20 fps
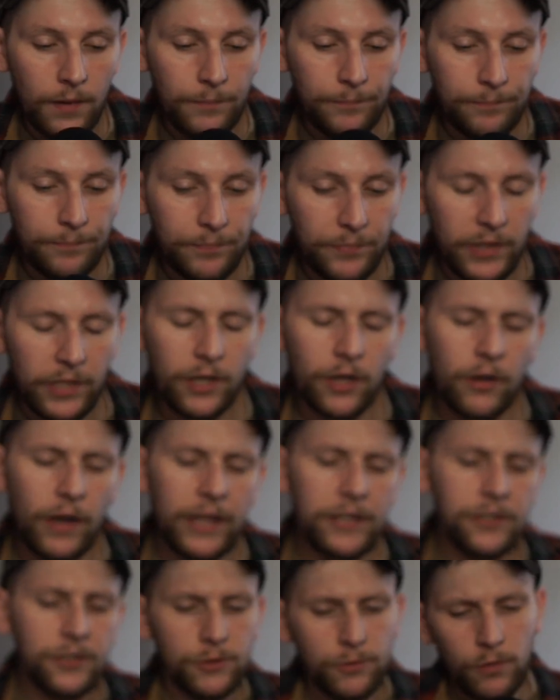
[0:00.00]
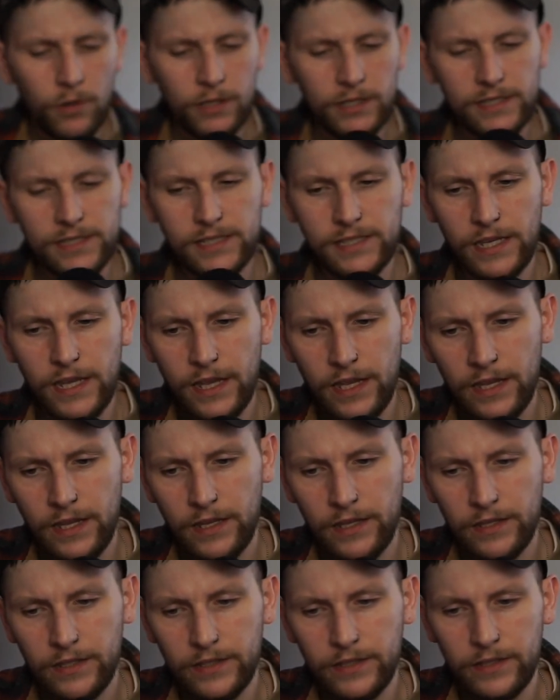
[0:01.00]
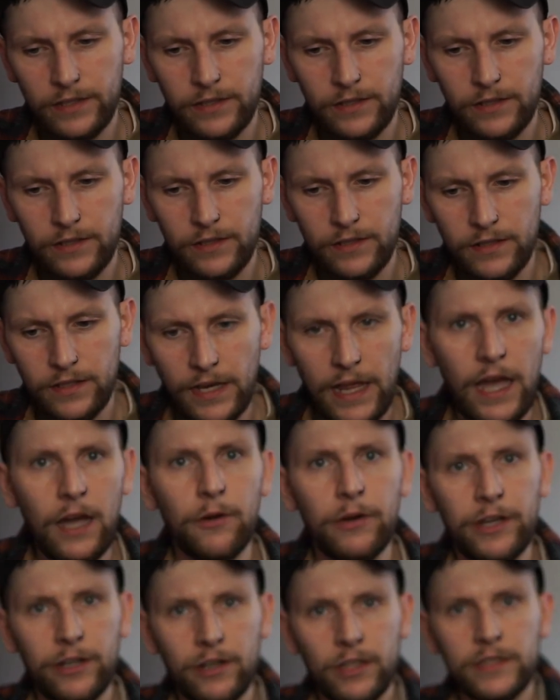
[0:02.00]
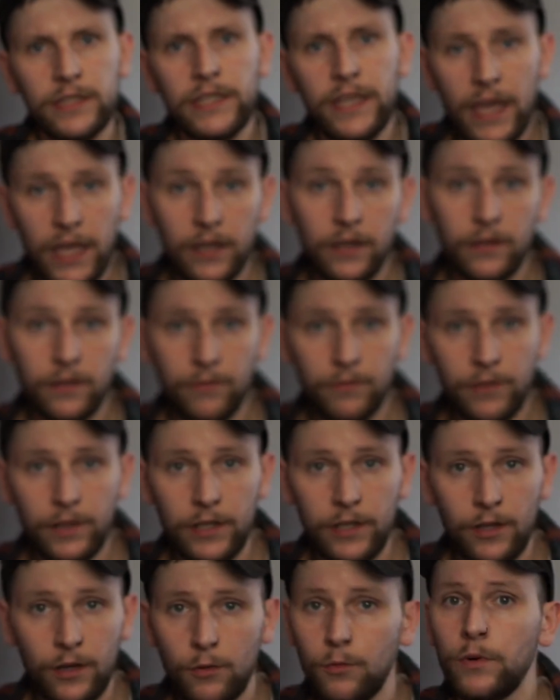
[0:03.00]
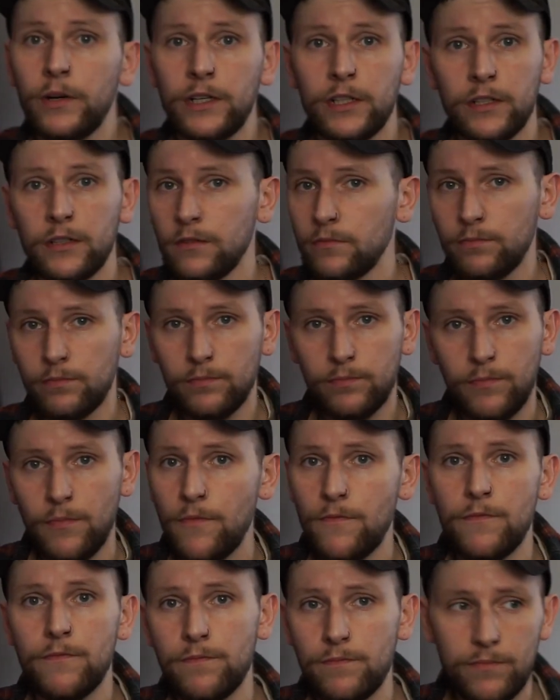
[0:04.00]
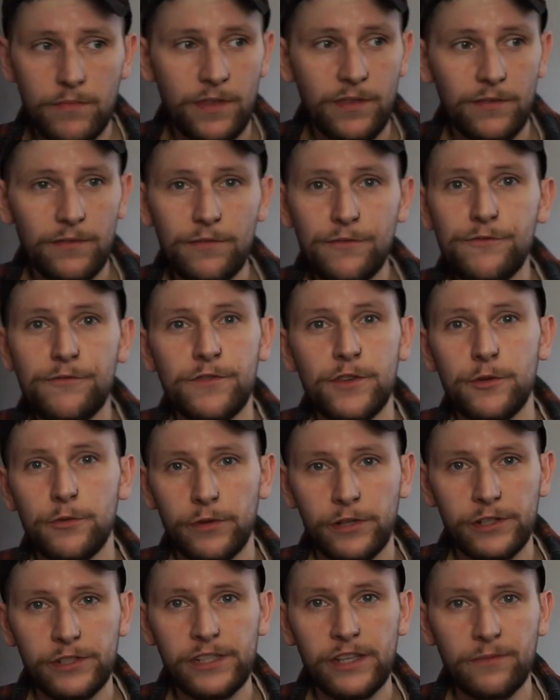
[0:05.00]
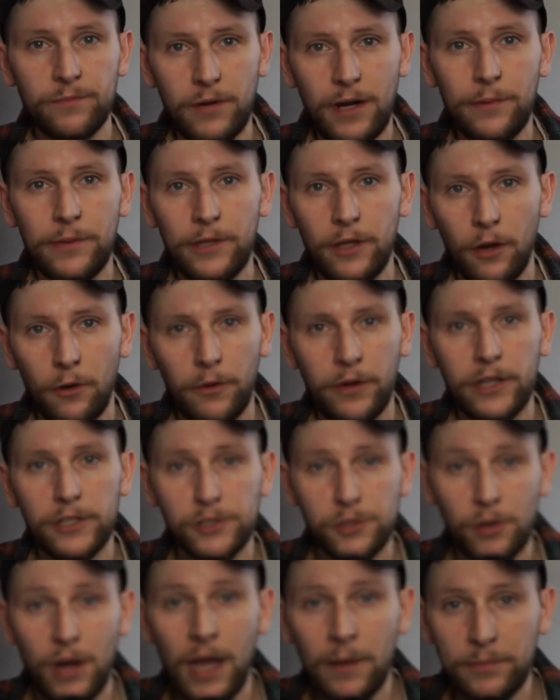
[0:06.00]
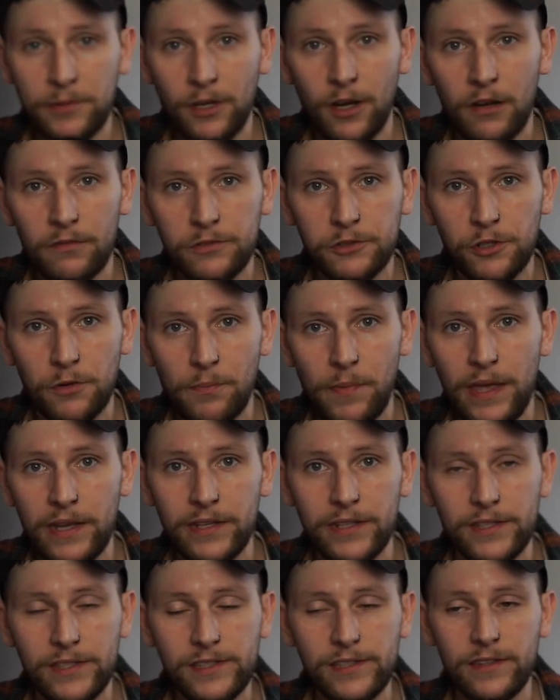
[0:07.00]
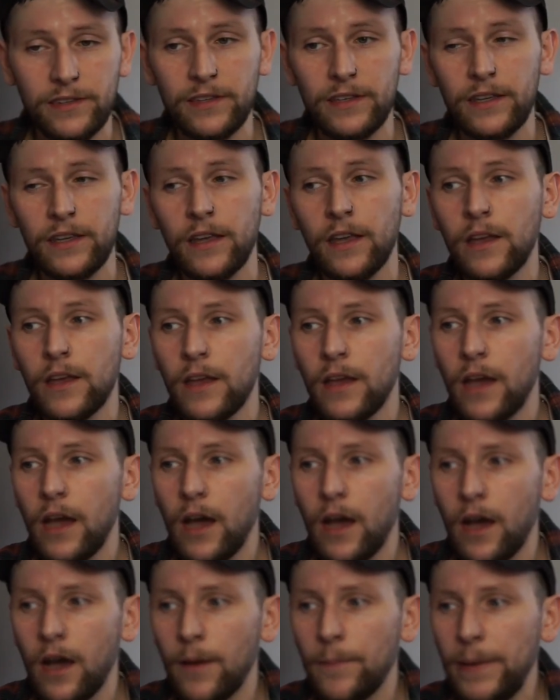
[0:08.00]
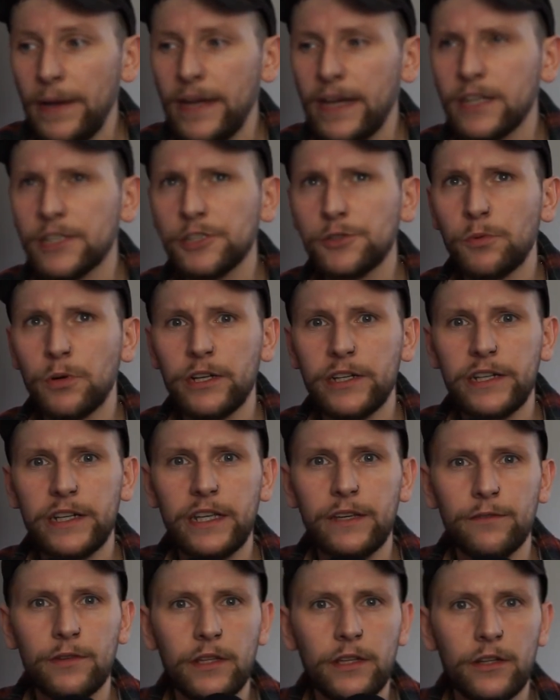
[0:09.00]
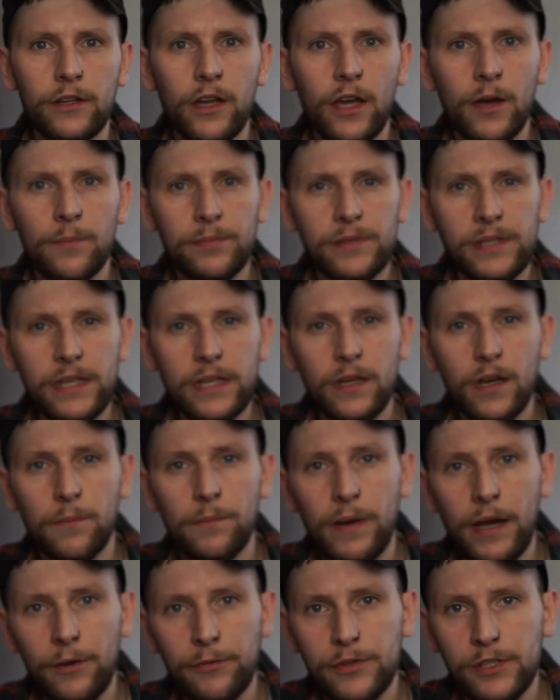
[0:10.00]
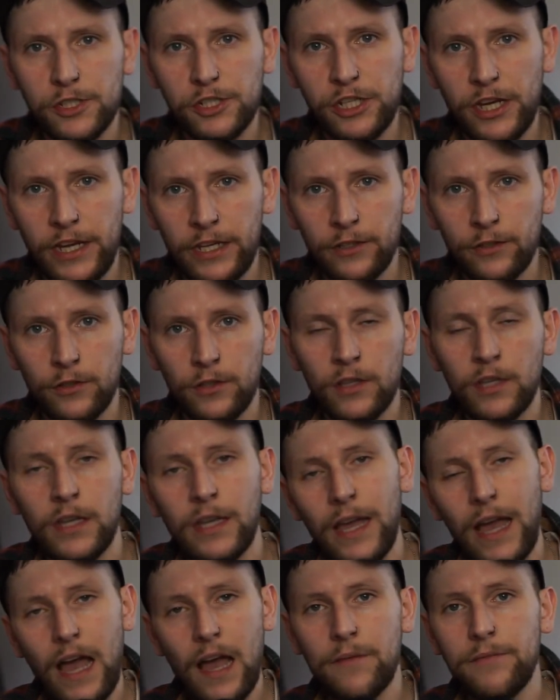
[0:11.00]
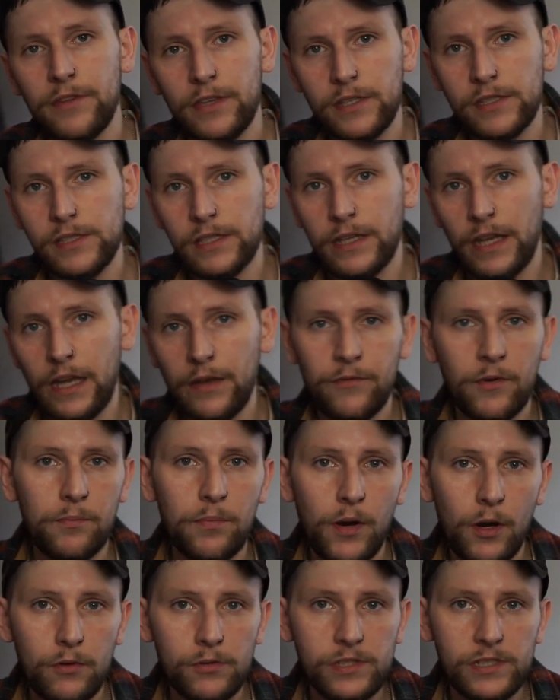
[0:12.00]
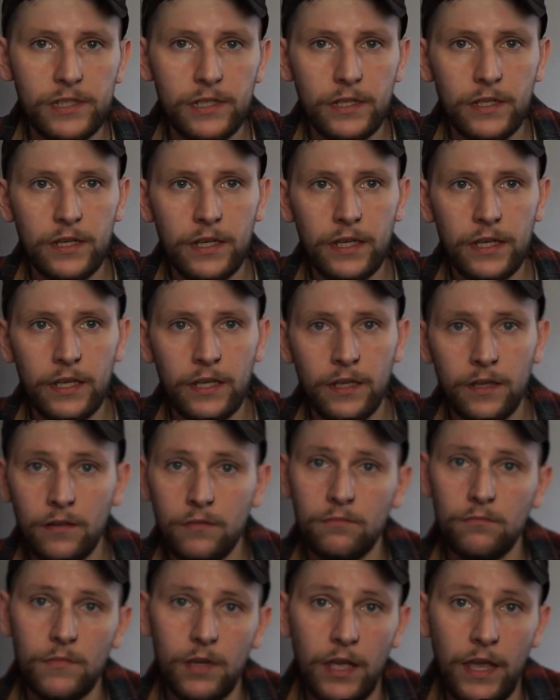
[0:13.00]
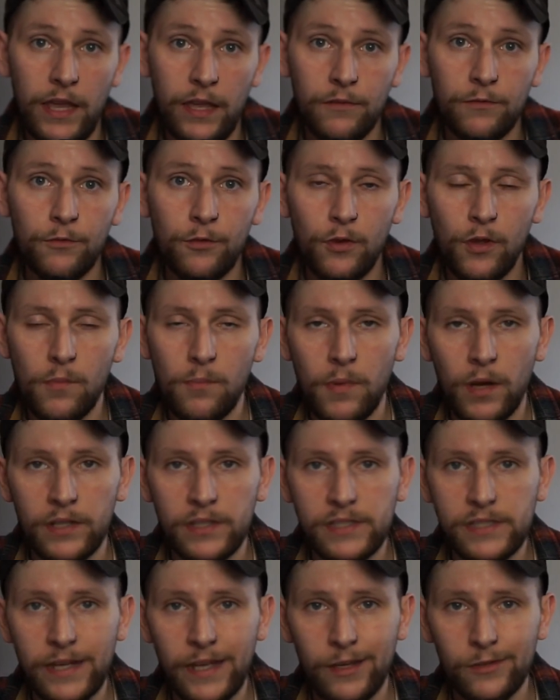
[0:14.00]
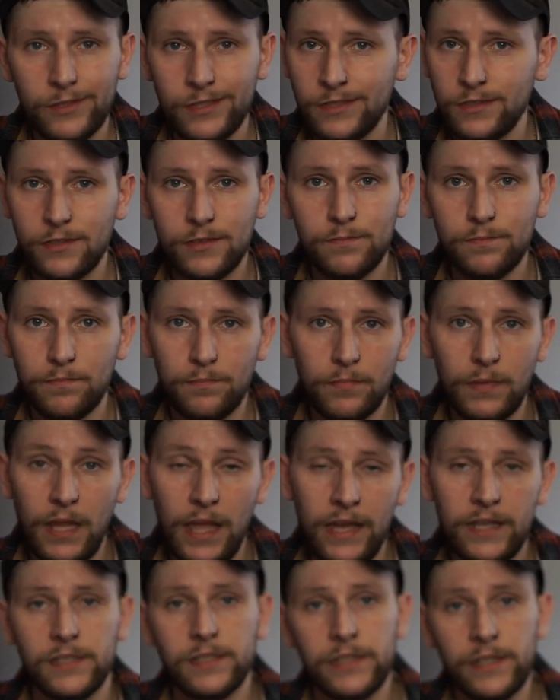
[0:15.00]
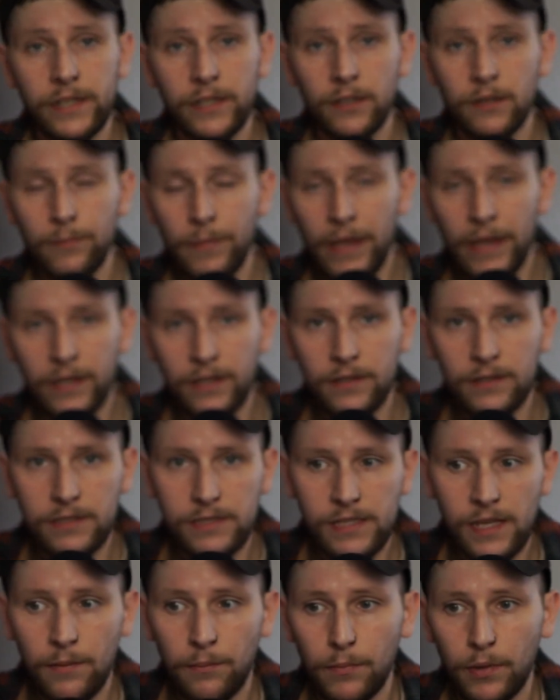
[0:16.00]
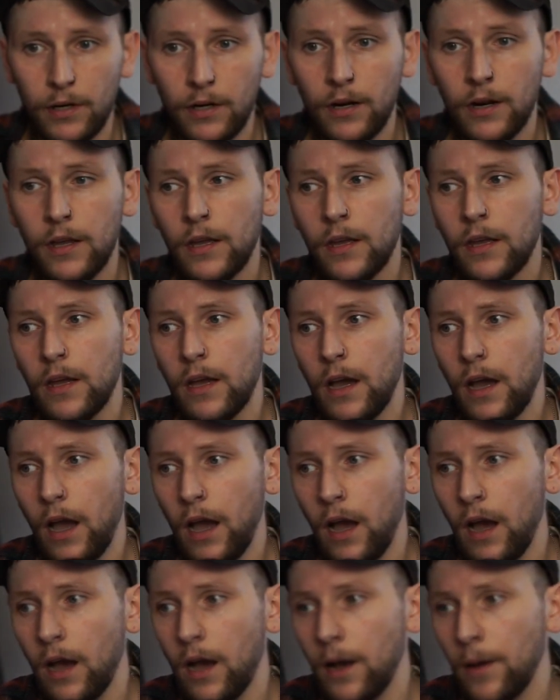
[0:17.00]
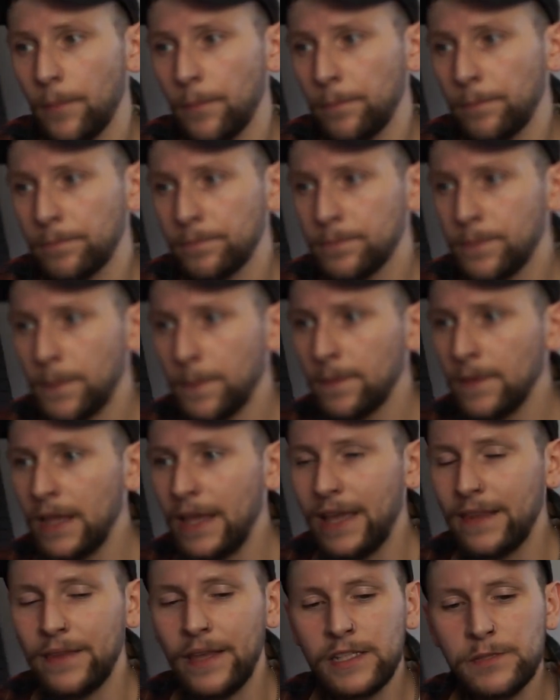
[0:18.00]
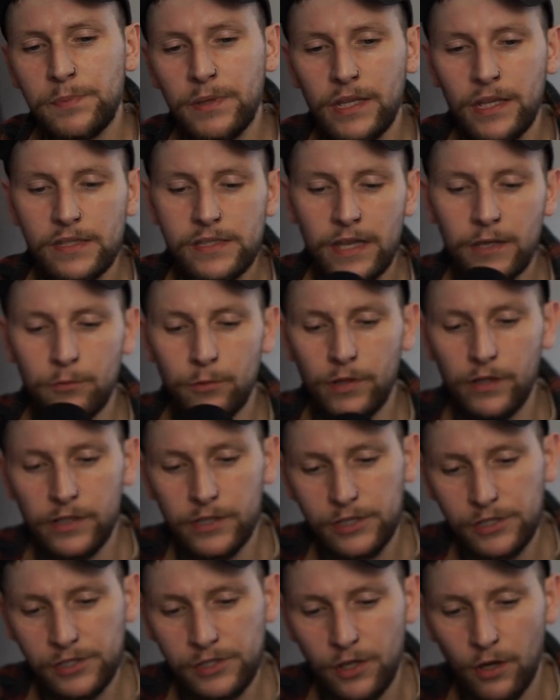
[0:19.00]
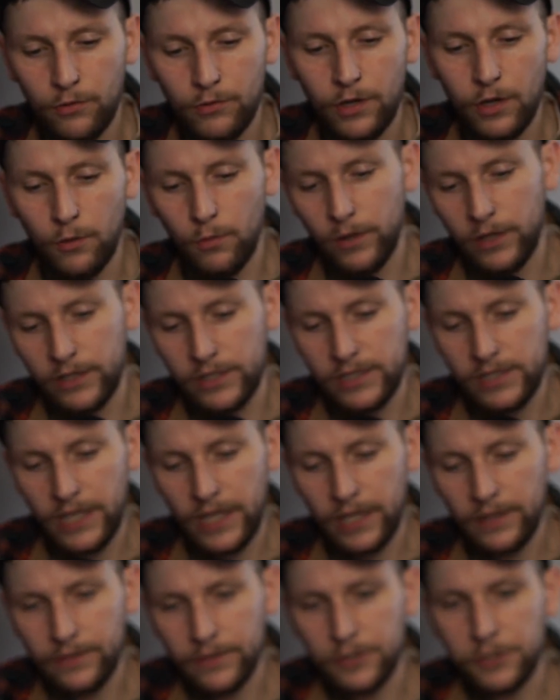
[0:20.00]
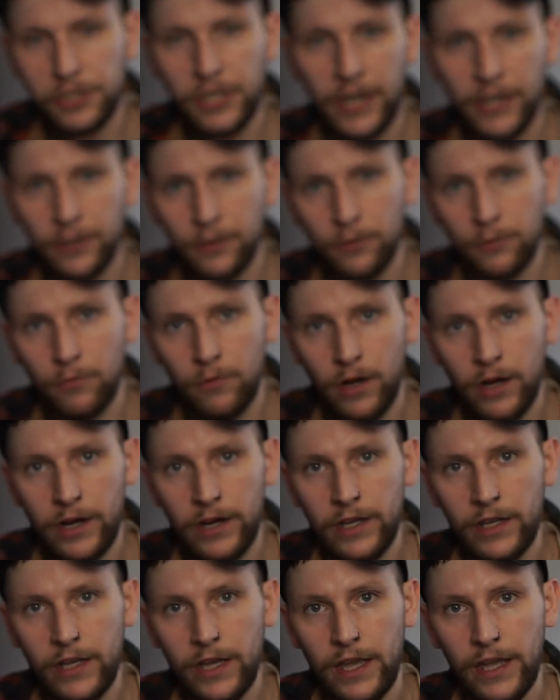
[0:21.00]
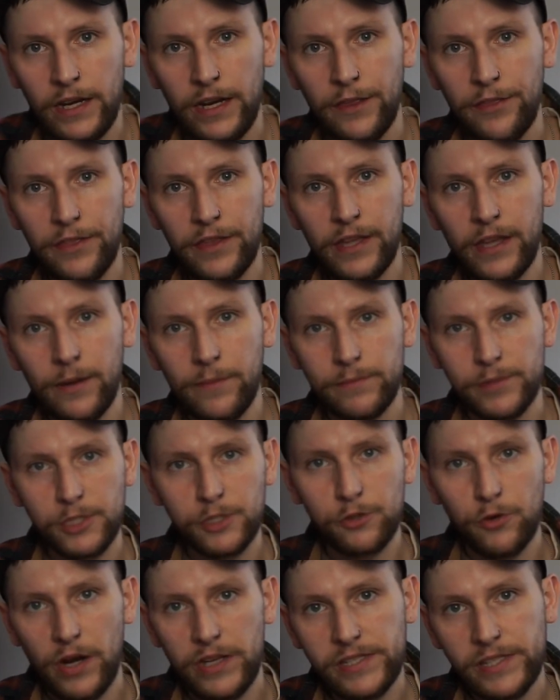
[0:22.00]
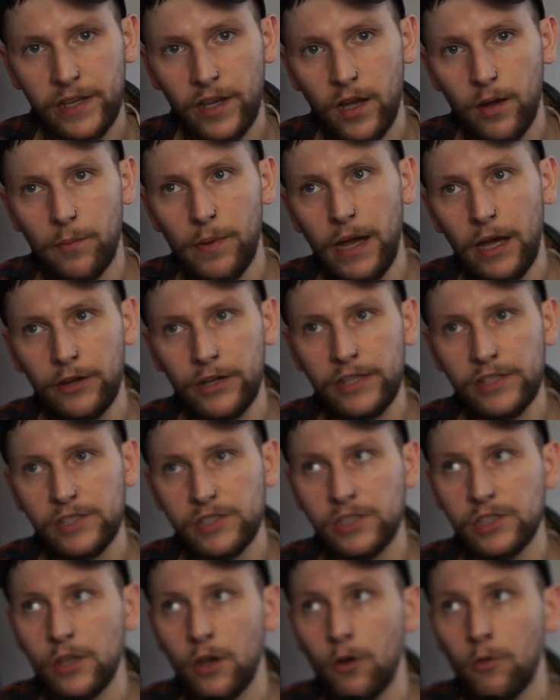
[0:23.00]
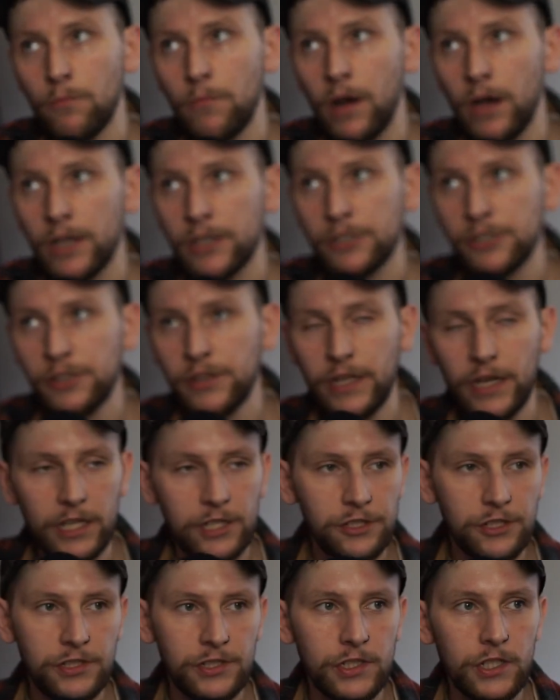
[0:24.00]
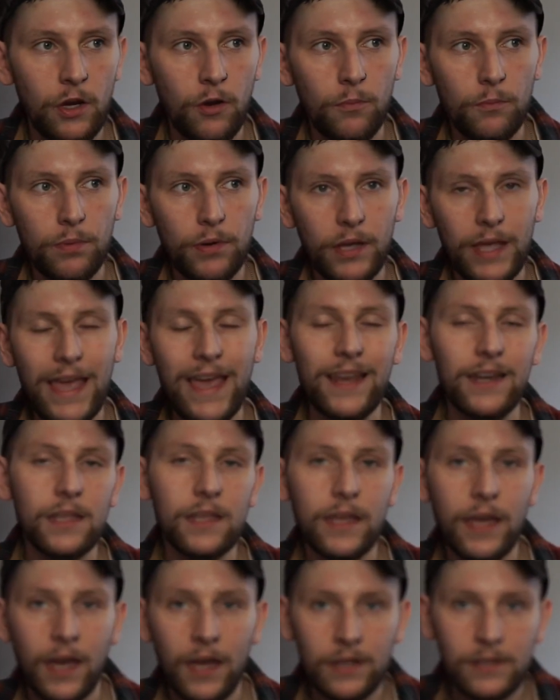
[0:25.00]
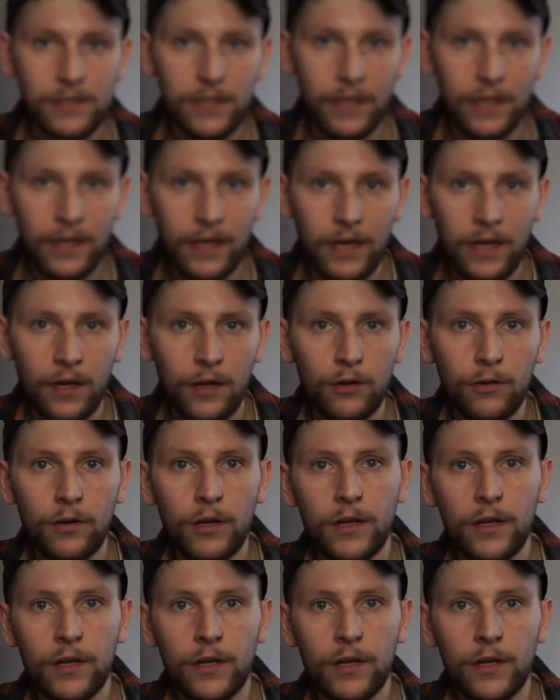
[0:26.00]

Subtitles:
You know, I do want to say now here at the end of the video where viewers have probably already dropped off tremendously. I kind of just wanted to give a little update about the channel. Obviously, I haven't posted in a handful of months now, since last year, back in December. And that's because I really just don't know where to take the channel, right? And I think I'm stressing about it so much that I just don't put any content out.